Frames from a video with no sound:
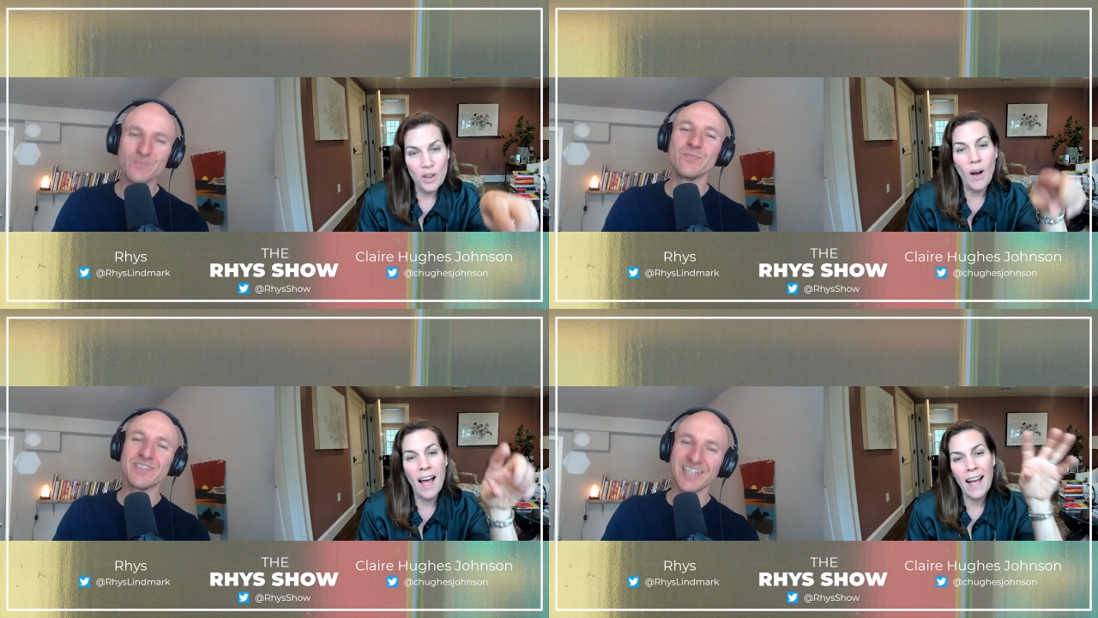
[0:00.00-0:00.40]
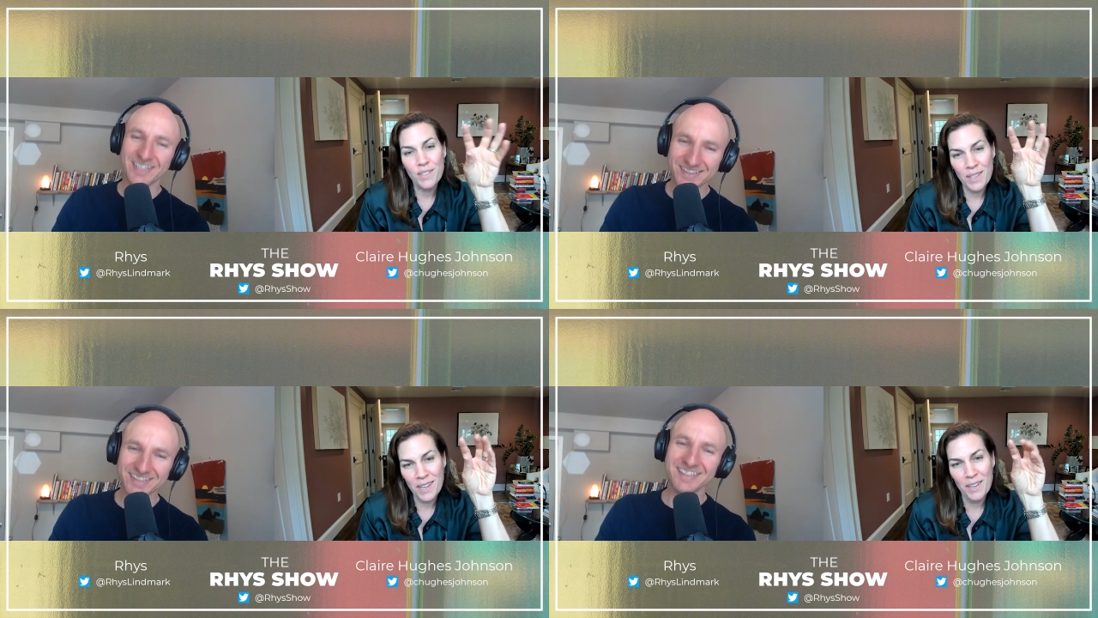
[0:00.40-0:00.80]
Speaker 1: I
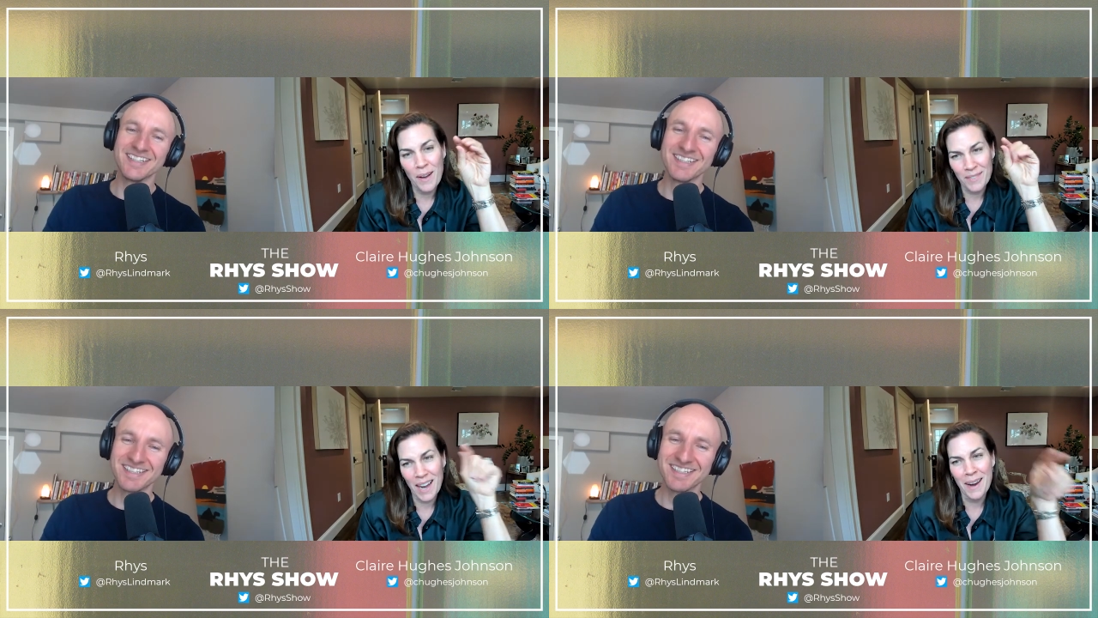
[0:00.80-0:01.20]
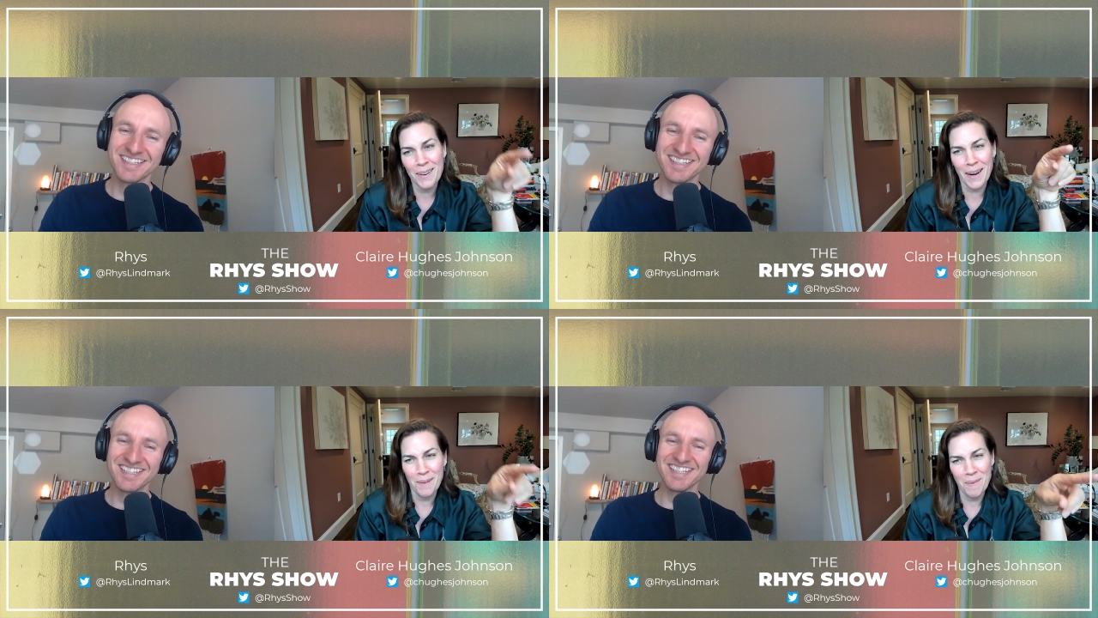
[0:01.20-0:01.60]
actually think you have to hire
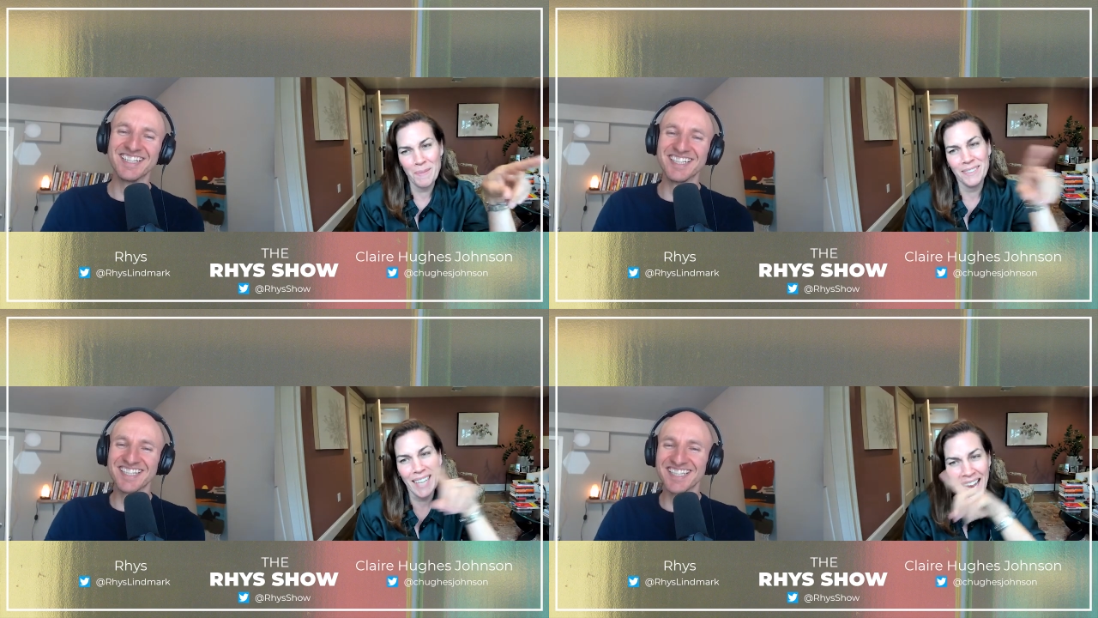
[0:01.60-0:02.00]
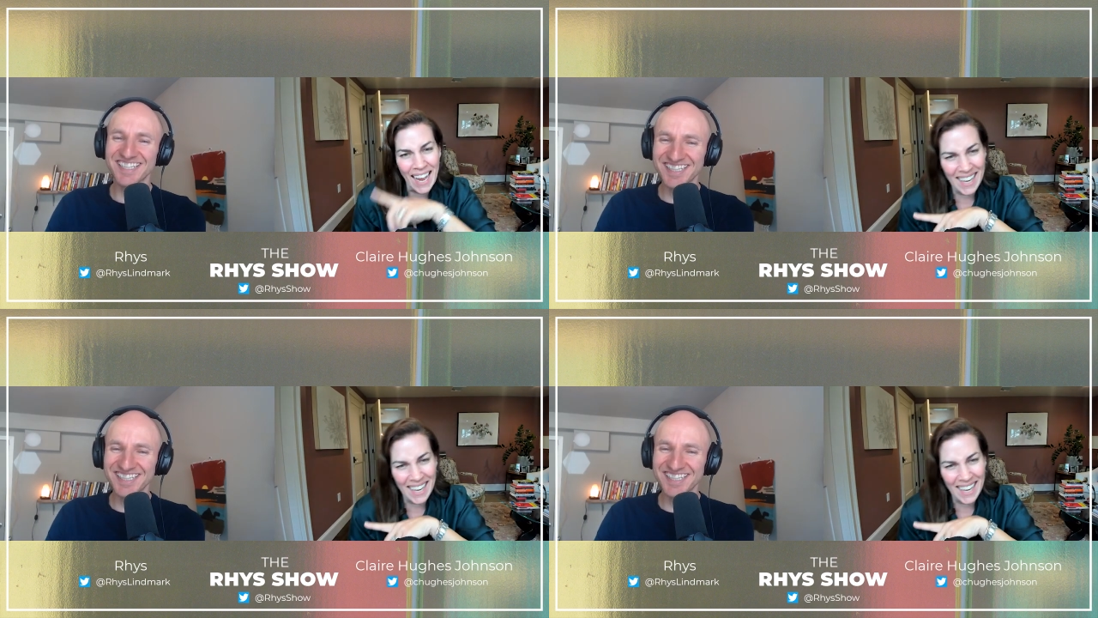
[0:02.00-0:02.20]
great people and